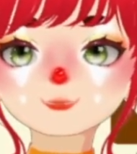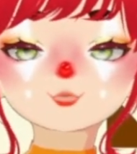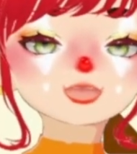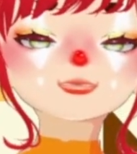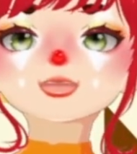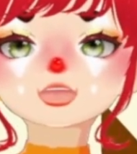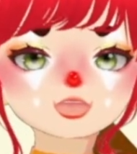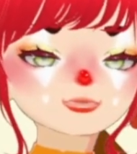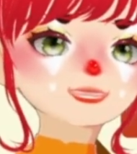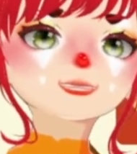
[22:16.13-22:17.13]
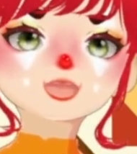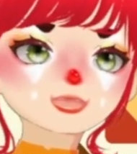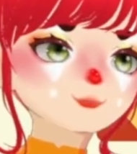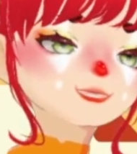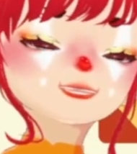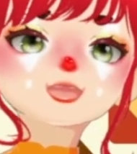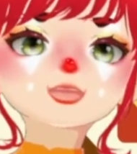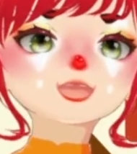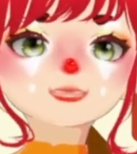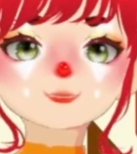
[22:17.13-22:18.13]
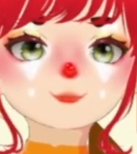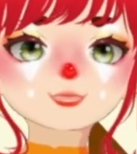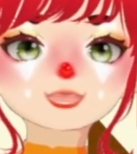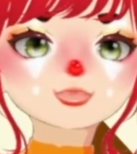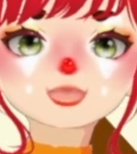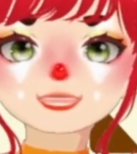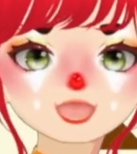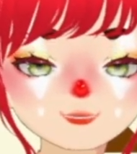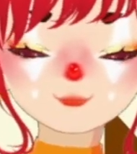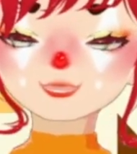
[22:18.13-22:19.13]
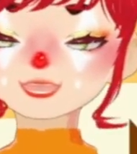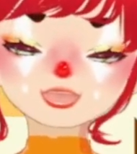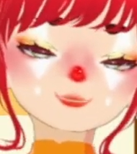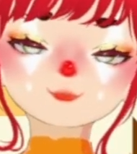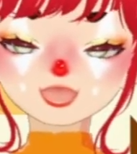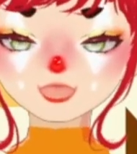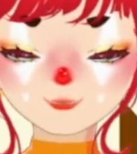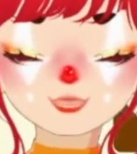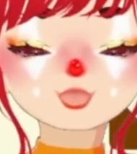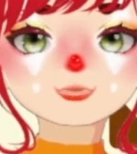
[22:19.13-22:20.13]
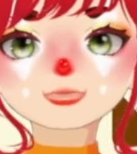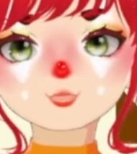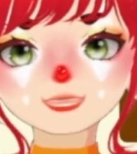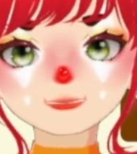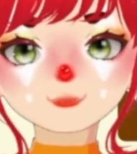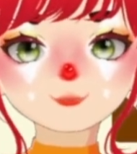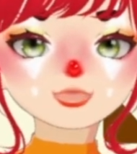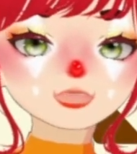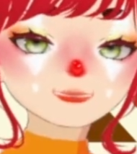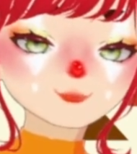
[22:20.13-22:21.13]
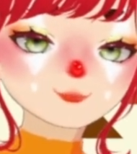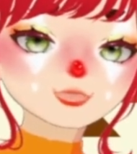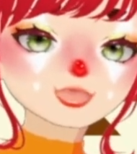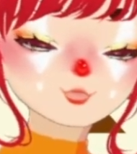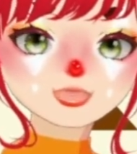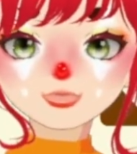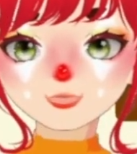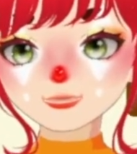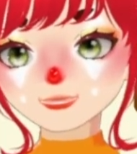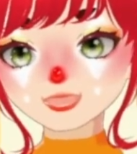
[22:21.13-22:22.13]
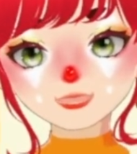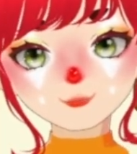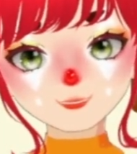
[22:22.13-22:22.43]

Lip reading: with a laptop and Canva, and I'm just effing around. I'm having a good time. I wanted to do this because I wanted to prove to myself I could.